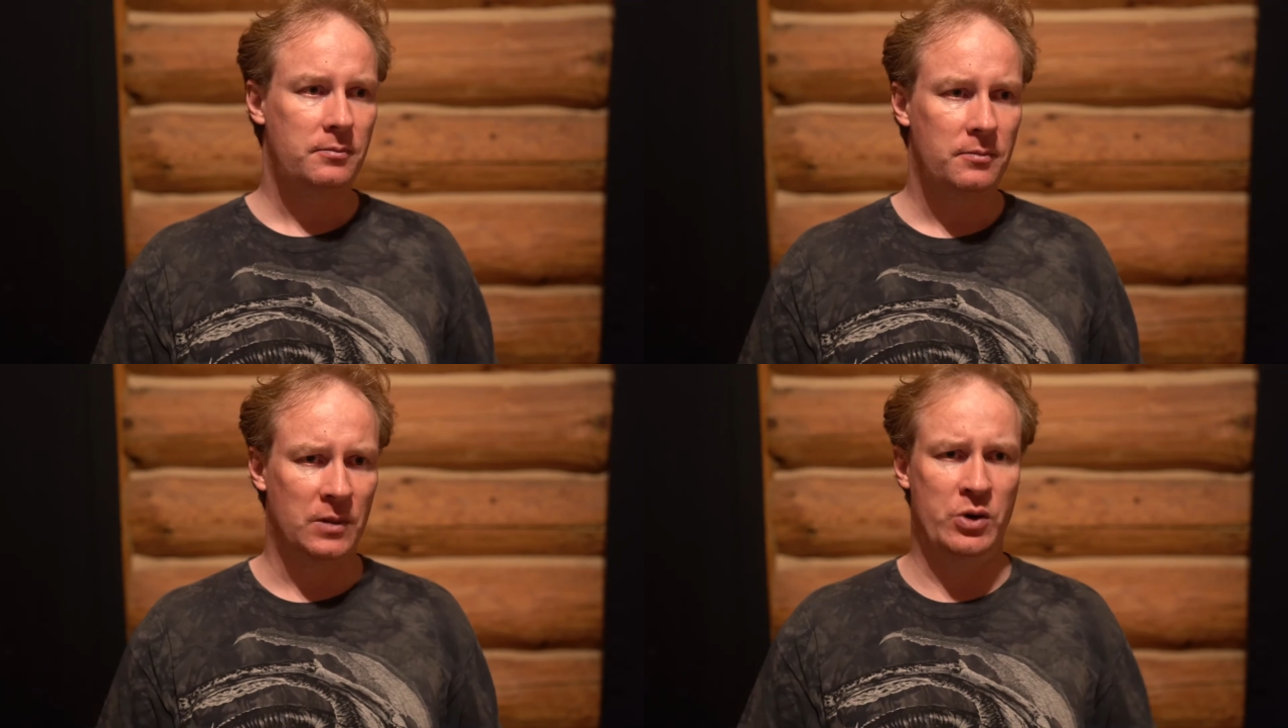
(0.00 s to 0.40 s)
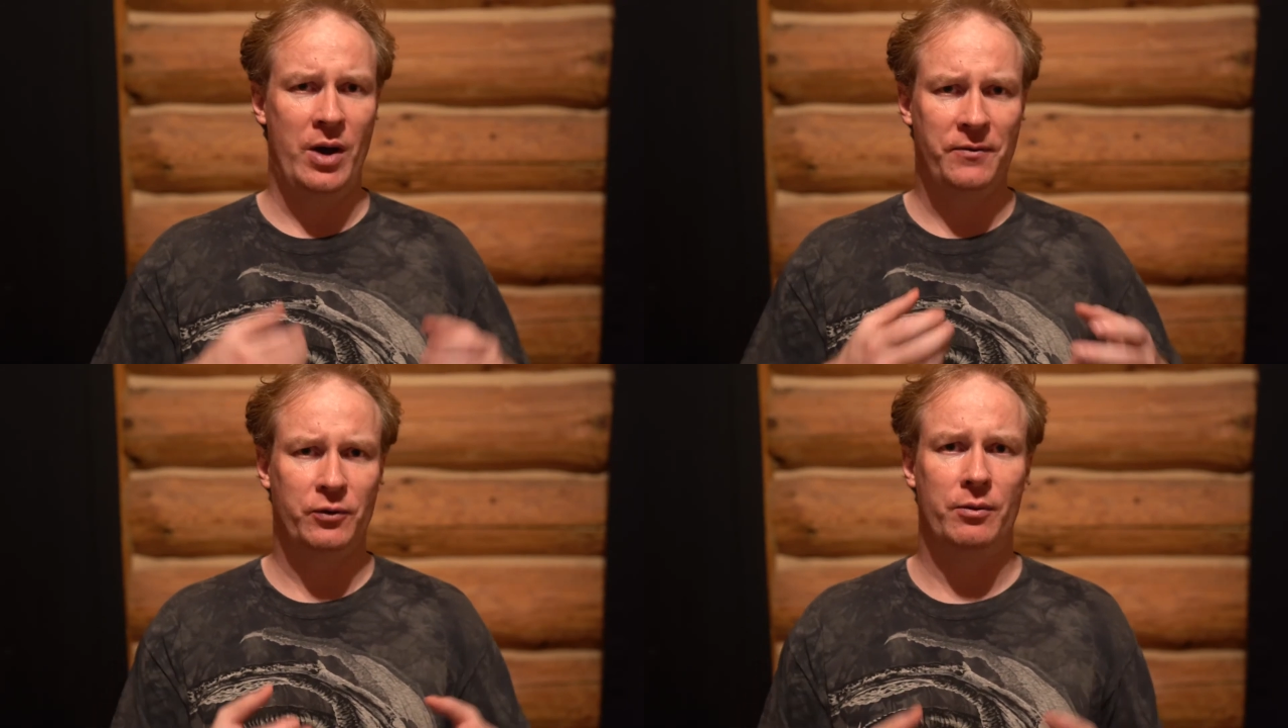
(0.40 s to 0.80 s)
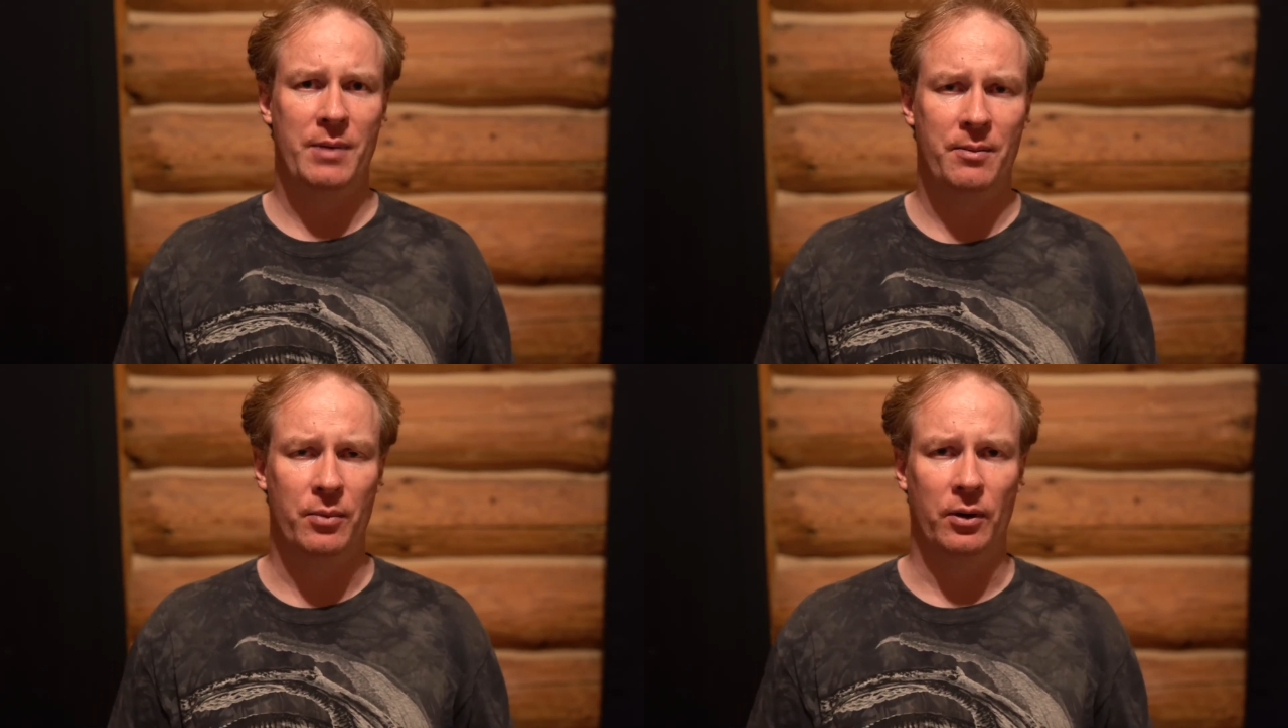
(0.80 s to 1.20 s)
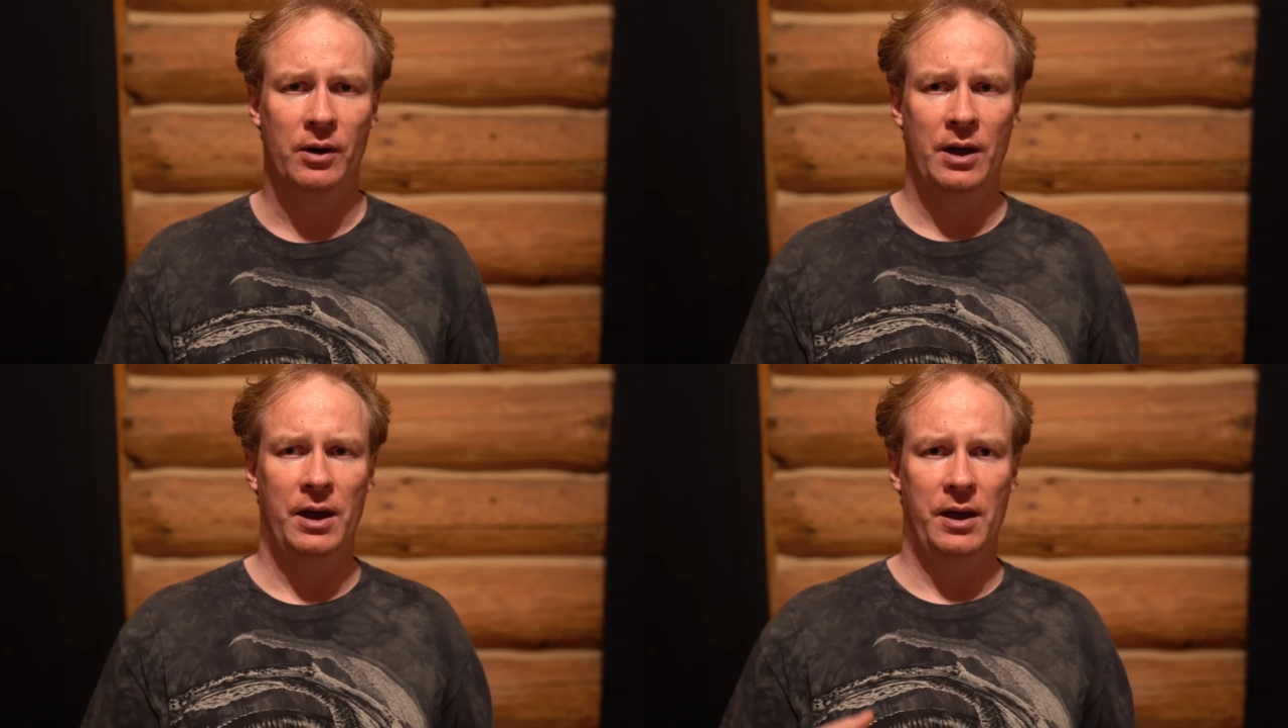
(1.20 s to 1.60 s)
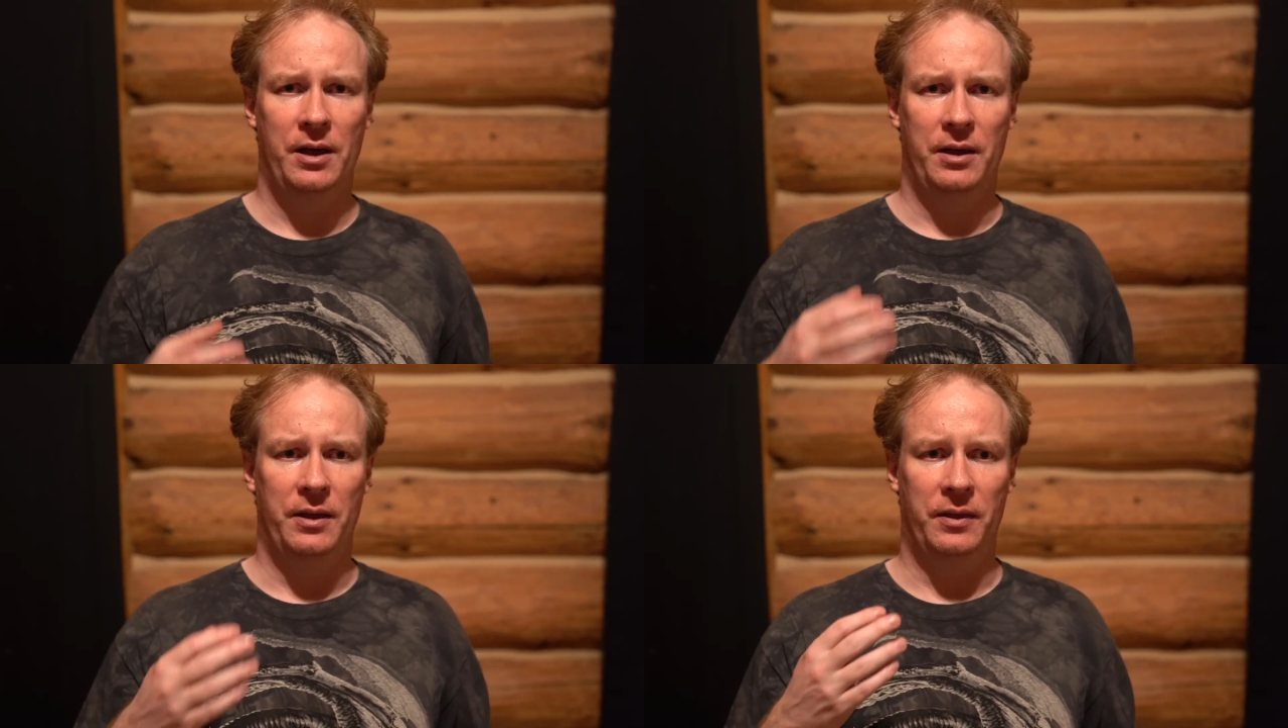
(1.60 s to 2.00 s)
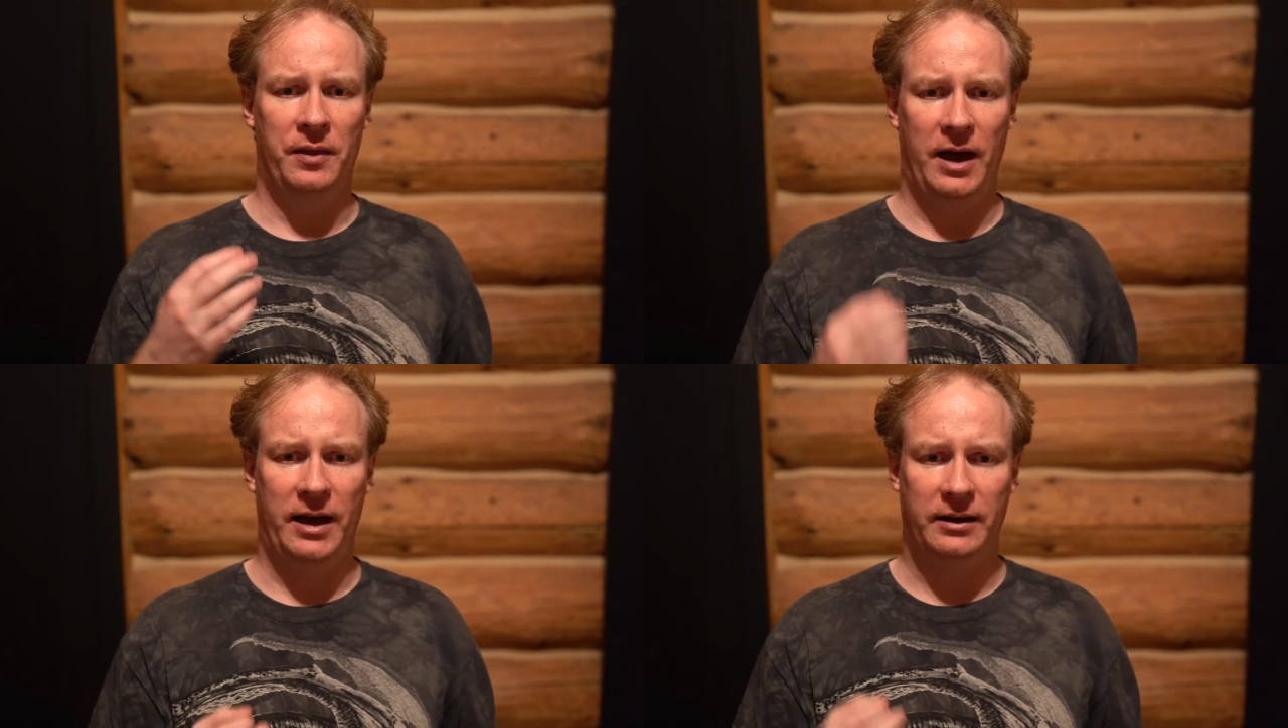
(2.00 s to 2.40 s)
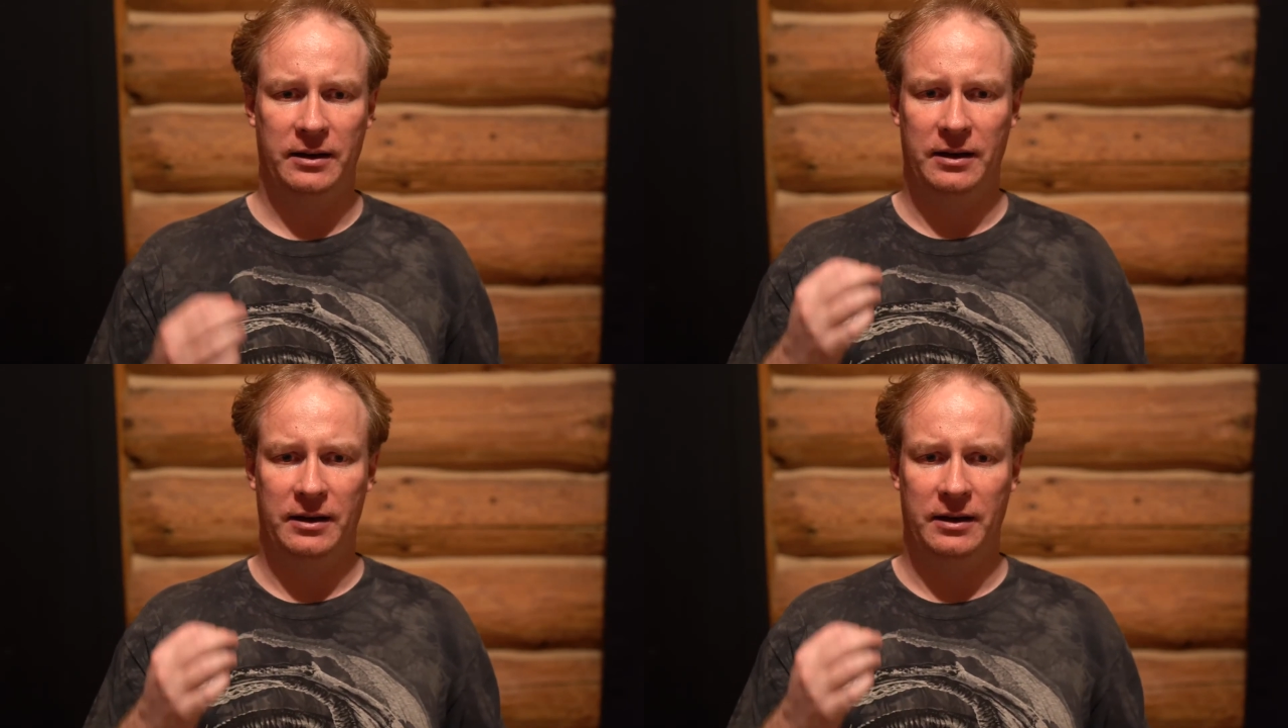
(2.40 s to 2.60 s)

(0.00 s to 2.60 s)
You have to remember that